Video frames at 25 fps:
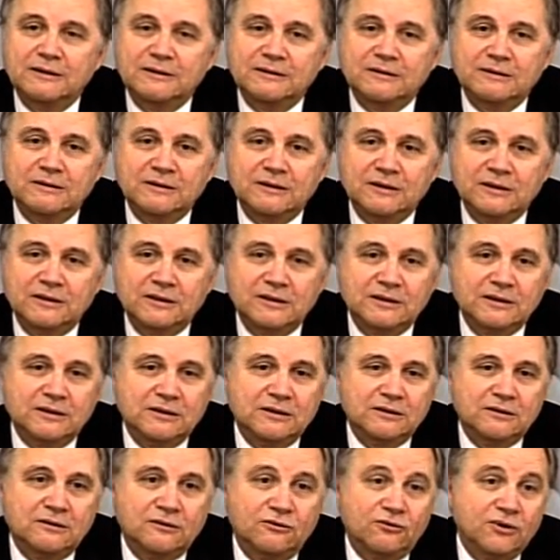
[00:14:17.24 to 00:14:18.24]
the
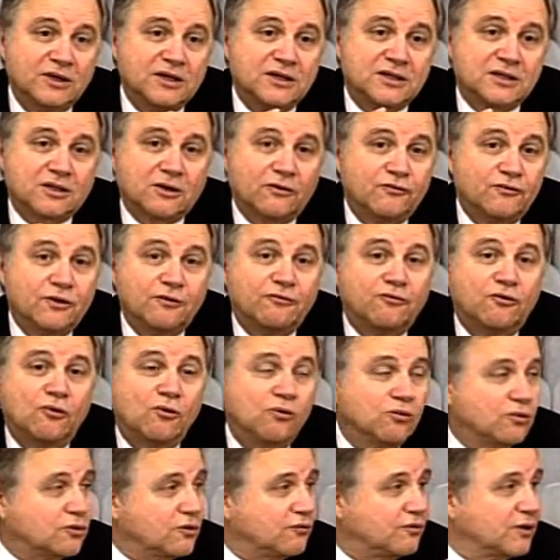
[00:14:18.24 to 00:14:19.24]
risk of
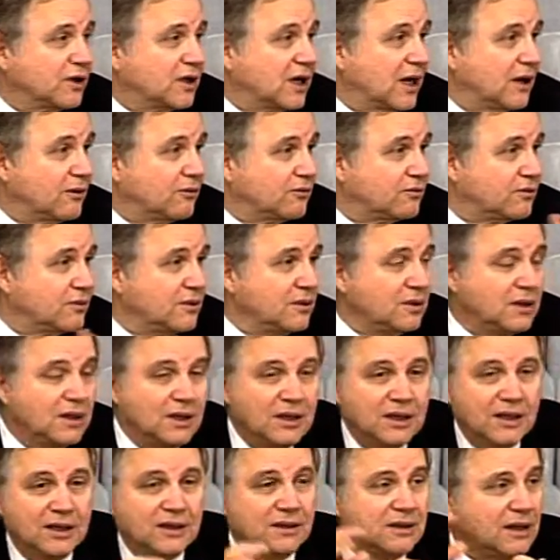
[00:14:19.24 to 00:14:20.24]
default of a country,
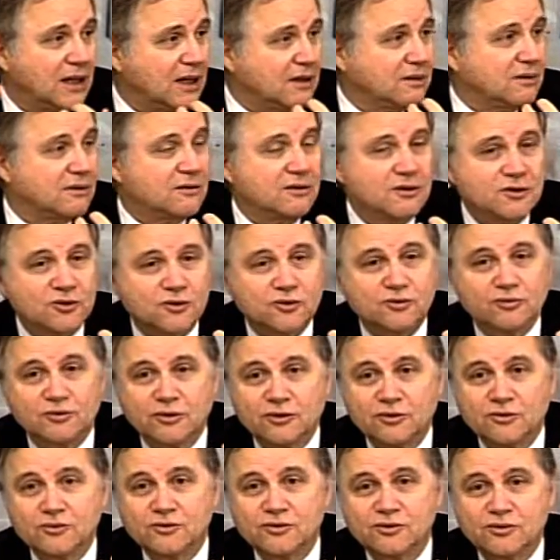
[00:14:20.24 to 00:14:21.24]
and the other is to
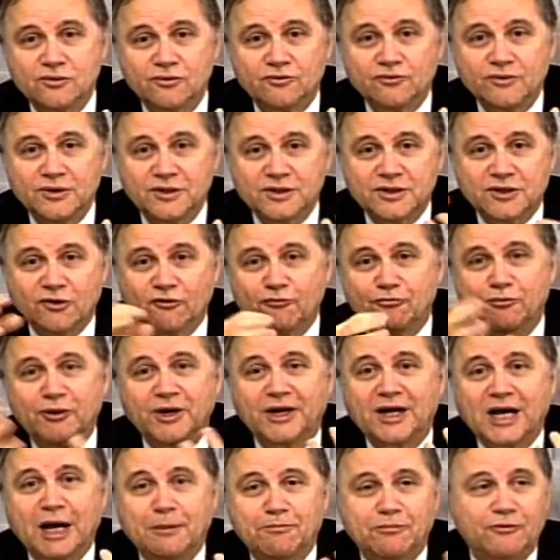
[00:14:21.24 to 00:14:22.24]
reduce the risk of
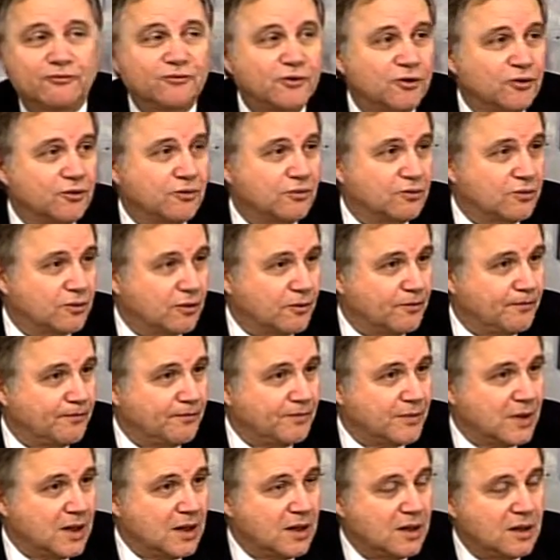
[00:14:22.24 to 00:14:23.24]
breakup of the euro.
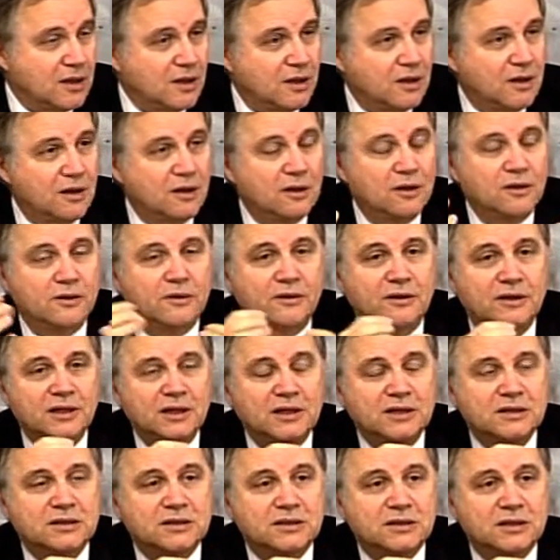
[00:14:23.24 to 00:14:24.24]

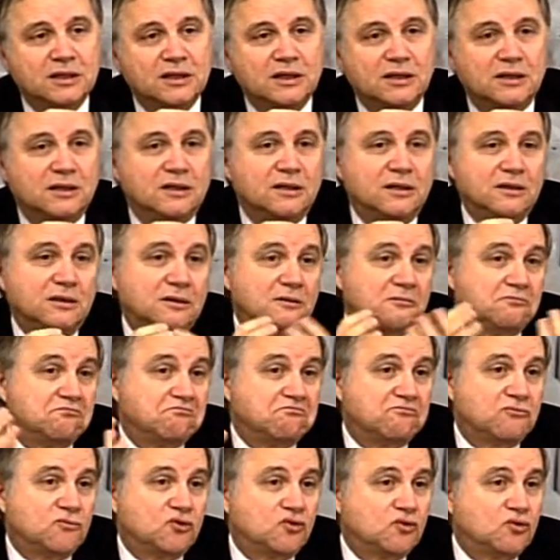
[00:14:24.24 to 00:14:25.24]
These
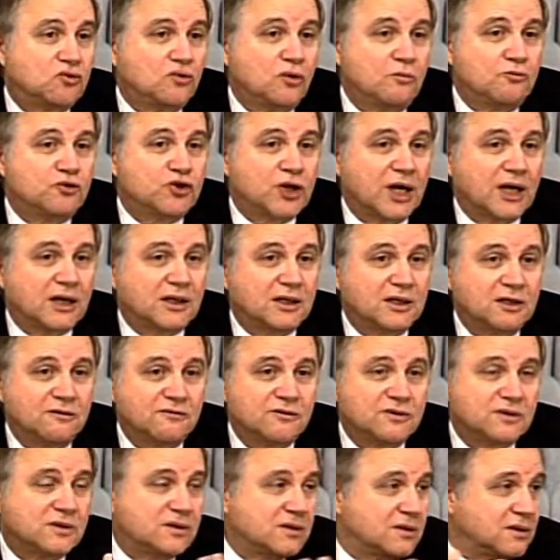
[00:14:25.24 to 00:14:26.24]
two
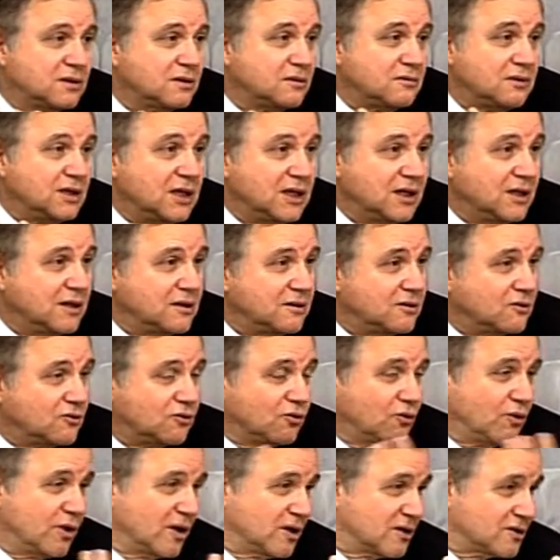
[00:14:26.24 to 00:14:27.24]
objectives need
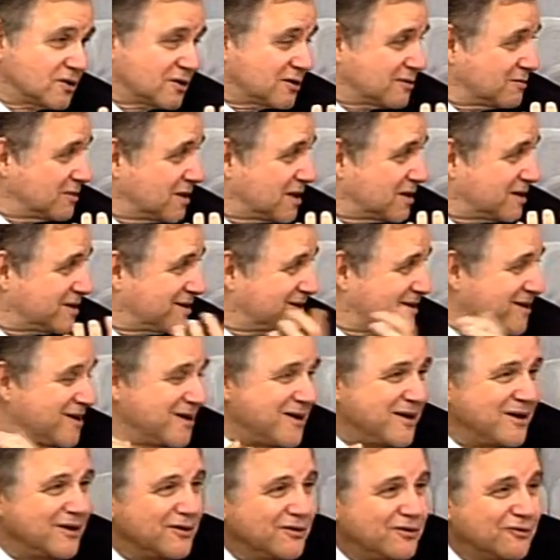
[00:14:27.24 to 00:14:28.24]
two instruments.
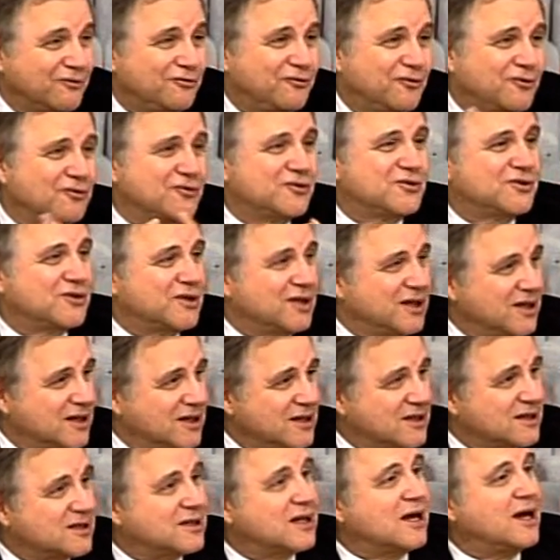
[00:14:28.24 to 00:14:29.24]
The first
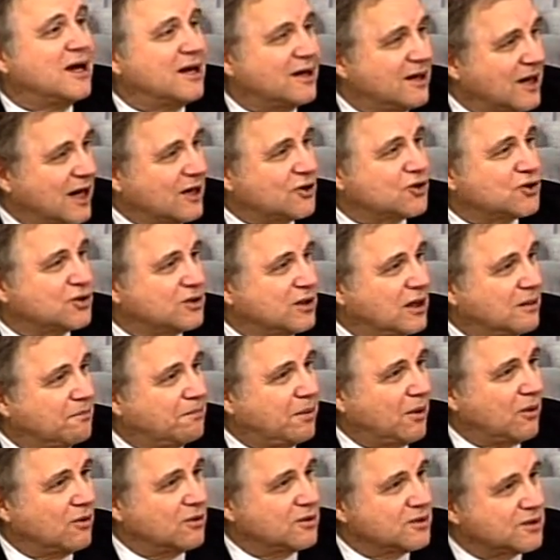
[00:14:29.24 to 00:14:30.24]
is national
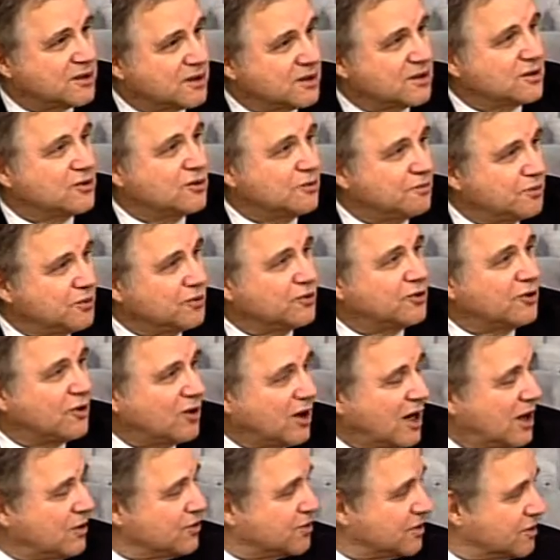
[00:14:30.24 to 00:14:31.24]
policies. You put your
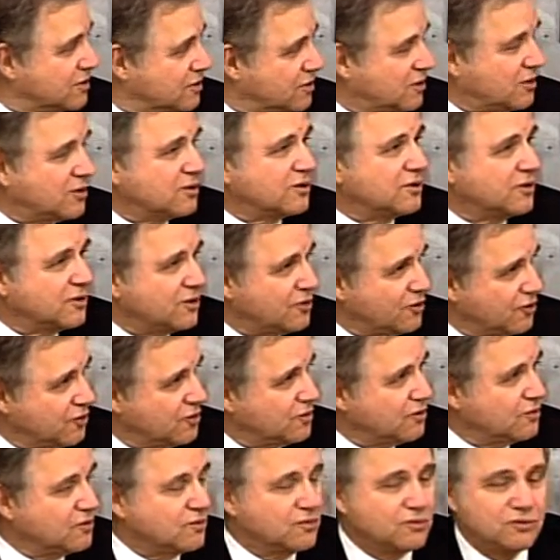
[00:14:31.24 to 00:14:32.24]
house in order, you
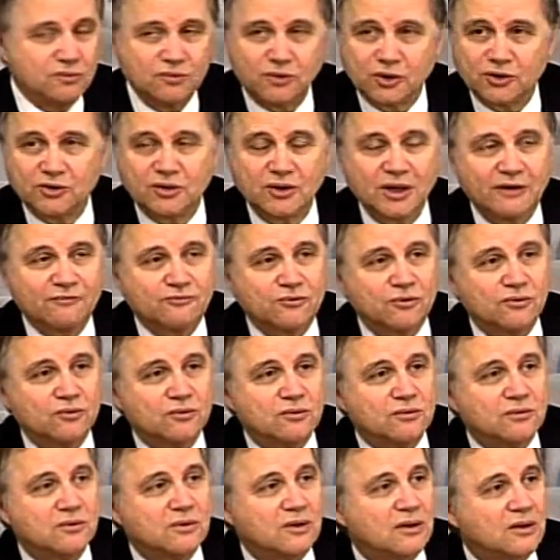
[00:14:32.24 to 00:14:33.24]
do what you have to
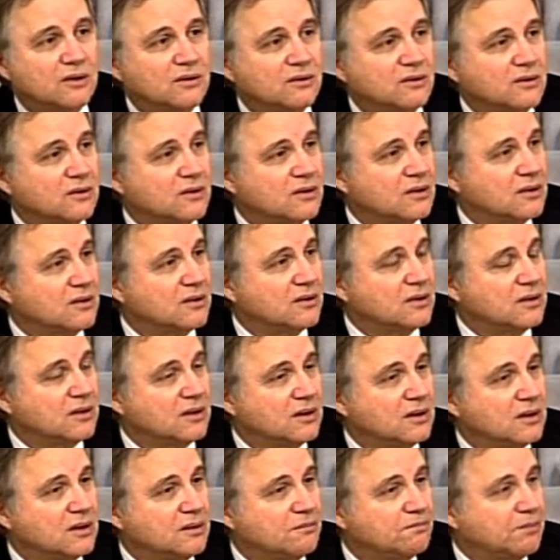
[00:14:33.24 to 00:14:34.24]
do on
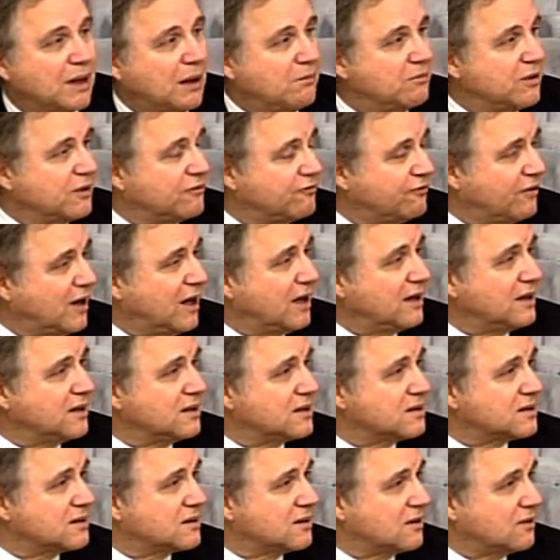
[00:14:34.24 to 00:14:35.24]
the public
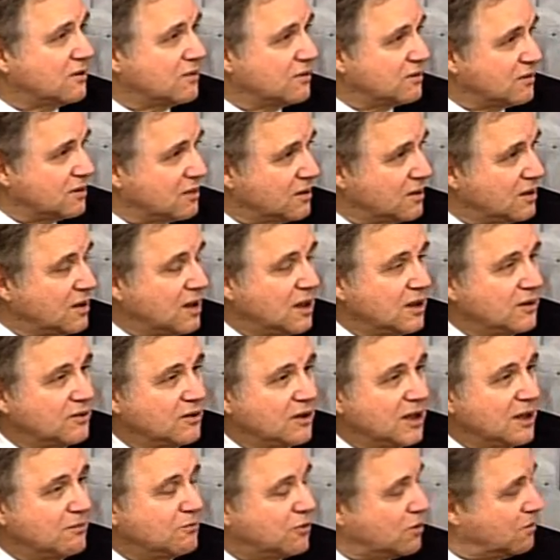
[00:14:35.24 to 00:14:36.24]
finance, on the
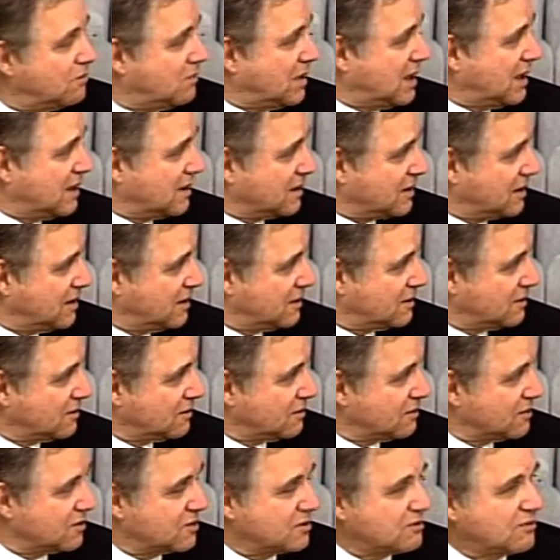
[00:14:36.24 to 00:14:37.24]
labor market, on
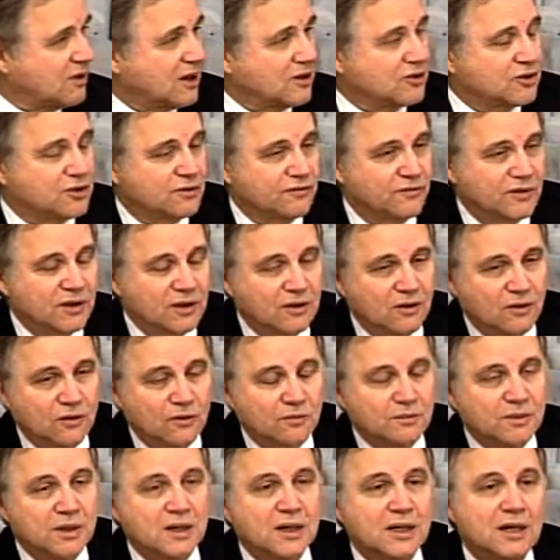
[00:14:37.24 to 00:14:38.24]
the structure of the economy.
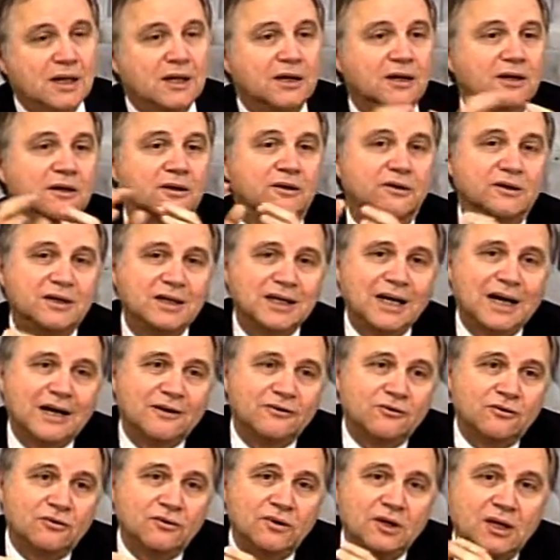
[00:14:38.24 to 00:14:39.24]
The
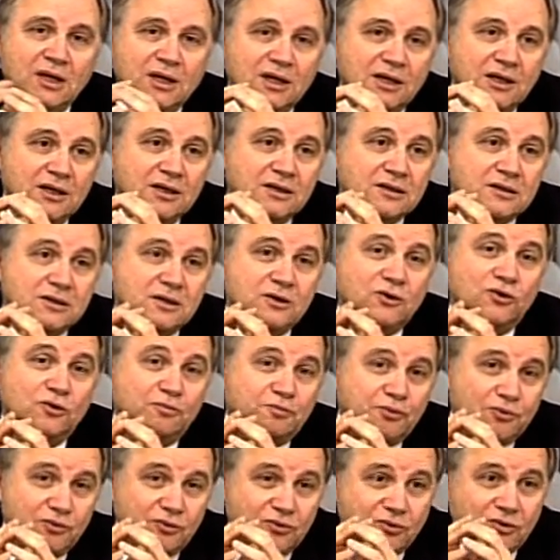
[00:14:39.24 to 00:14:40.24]
other is you
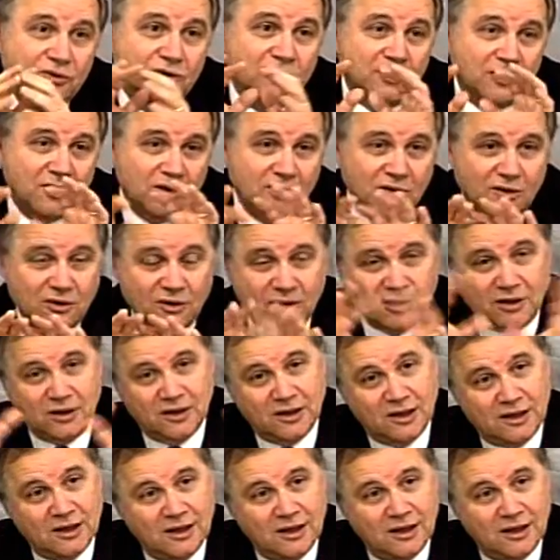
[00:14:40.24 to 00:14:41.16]
put your